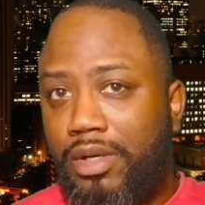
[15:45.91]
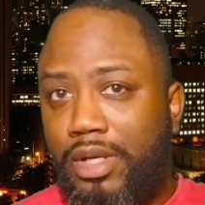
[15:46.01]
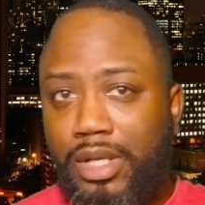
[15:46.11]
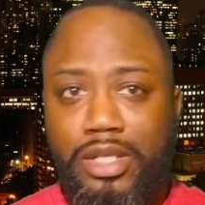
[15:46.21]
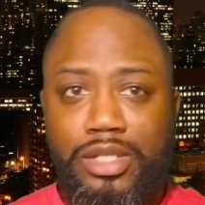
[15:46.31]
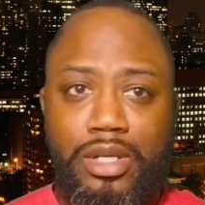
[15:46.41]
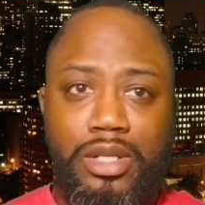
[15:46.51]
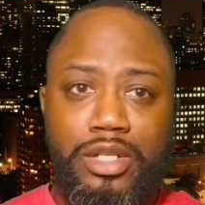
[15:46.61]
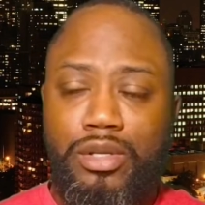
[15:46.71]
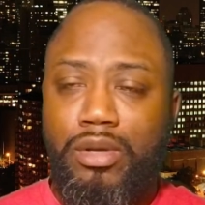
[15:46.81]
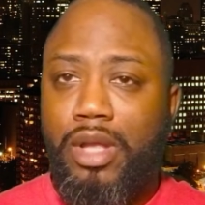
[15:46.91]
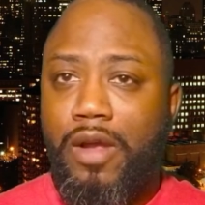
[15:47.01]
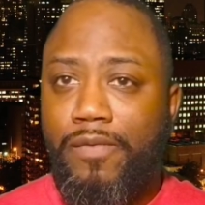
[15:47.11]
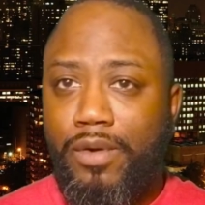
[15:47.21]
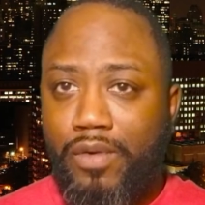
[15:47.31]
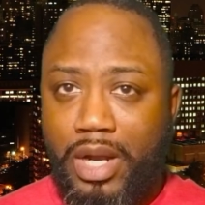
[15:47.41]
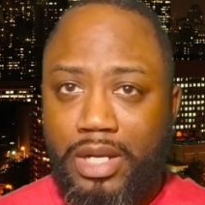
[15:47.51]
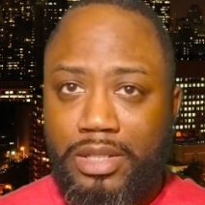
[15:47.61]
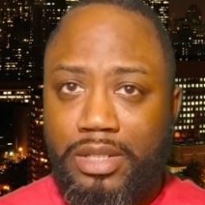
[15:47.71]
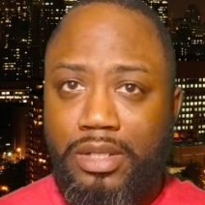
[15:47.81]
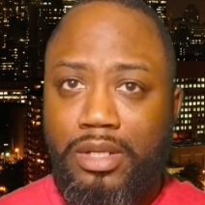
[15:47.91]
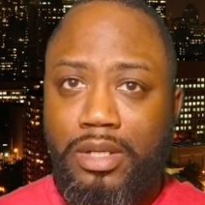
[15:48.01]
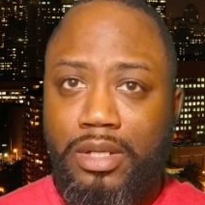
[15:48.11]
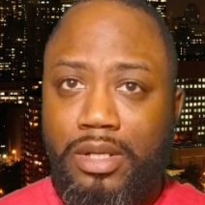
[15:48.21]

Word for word: heart and he suddenly sold out for Christ.